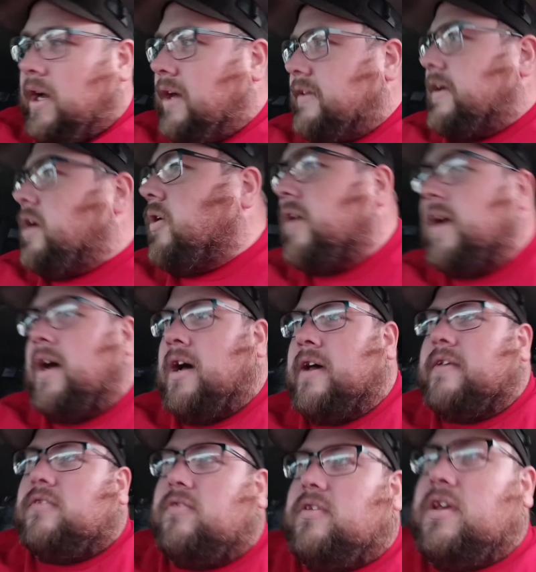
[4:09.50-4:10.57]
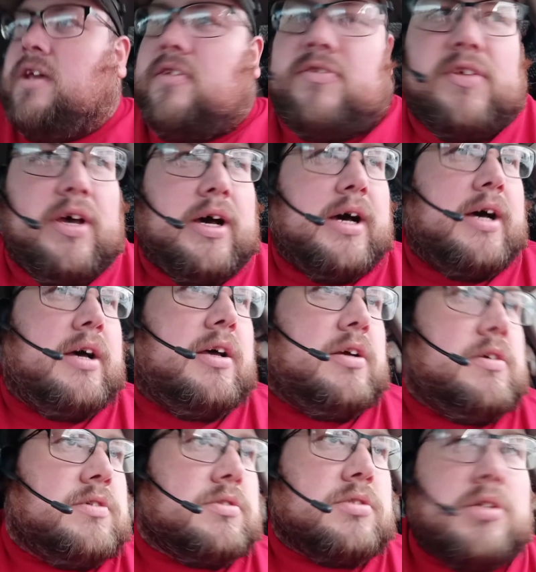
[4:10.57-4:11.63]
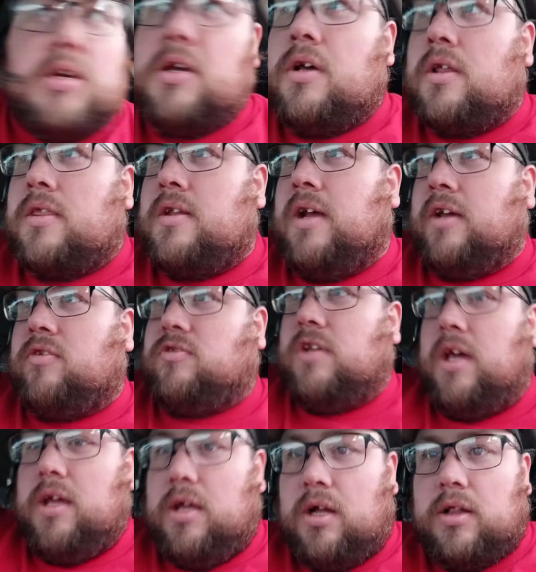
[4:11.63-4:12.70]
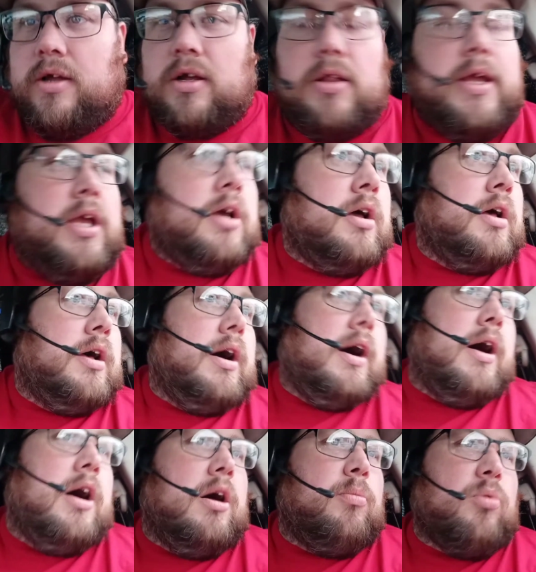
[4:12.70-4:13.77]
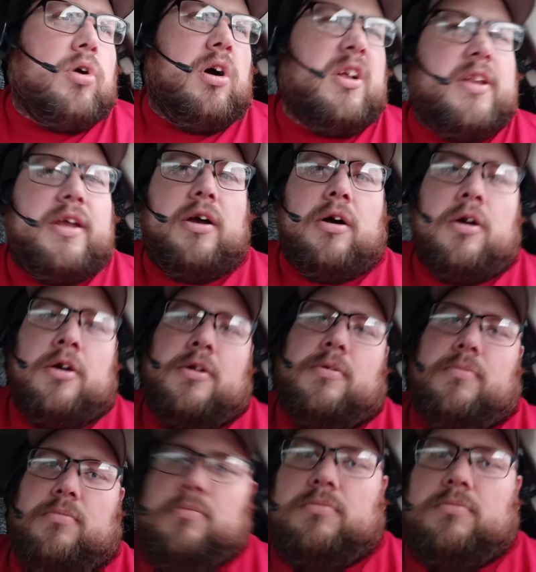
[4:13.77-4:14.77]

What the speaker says: How's it going, guys? It's the next day, clearly. We're on the yard.